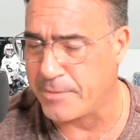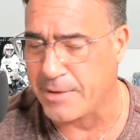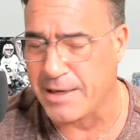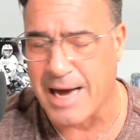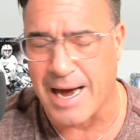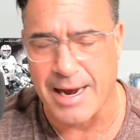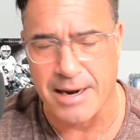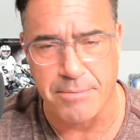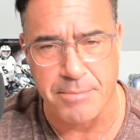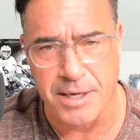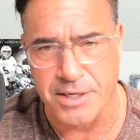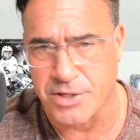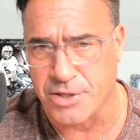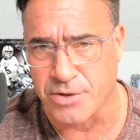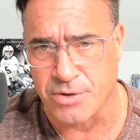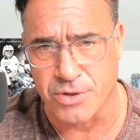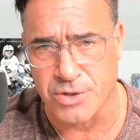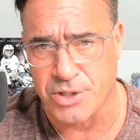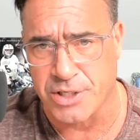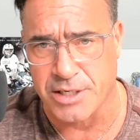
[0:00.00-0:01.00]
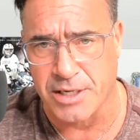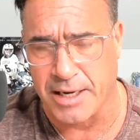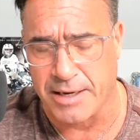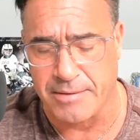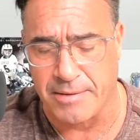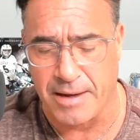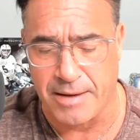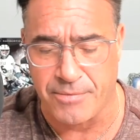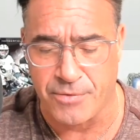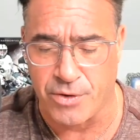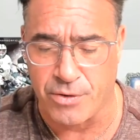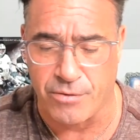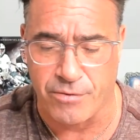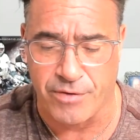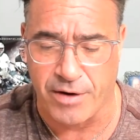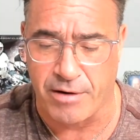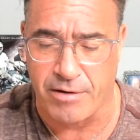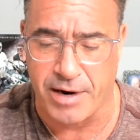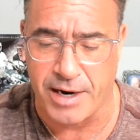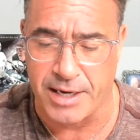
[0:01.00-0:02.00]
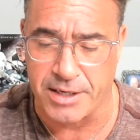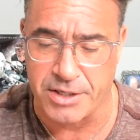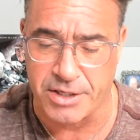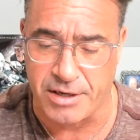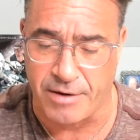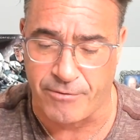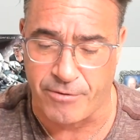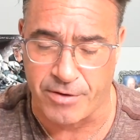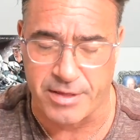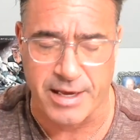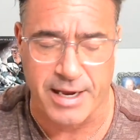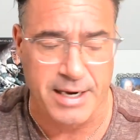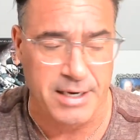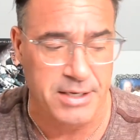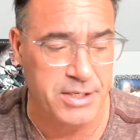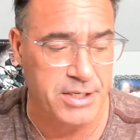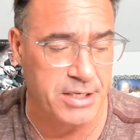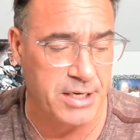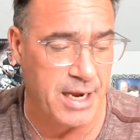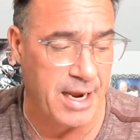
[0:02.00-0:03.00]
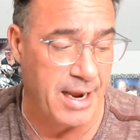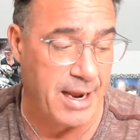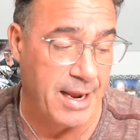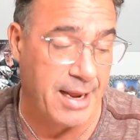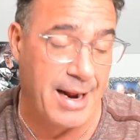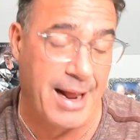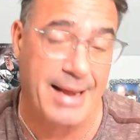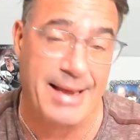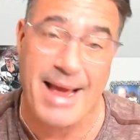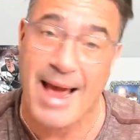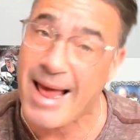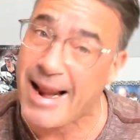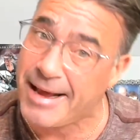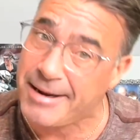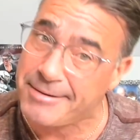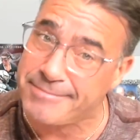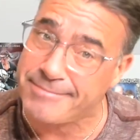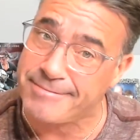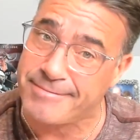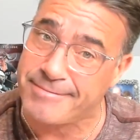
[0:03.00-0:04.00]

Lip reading: guide missiles and do various different things. And I get it.